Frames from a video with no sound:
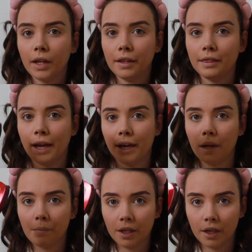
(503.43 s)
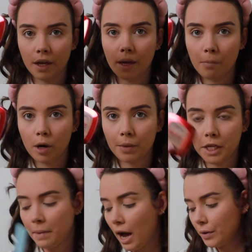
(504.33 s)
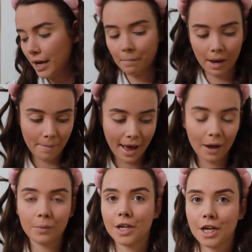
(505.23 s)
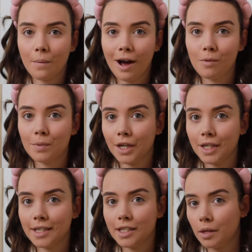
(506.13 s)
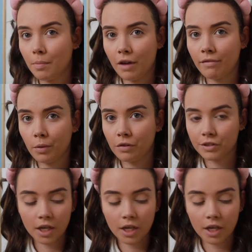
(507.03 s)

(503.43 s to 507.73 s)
and then I'm gonna pop this powder in my bag when I go out, because it's the perfect one for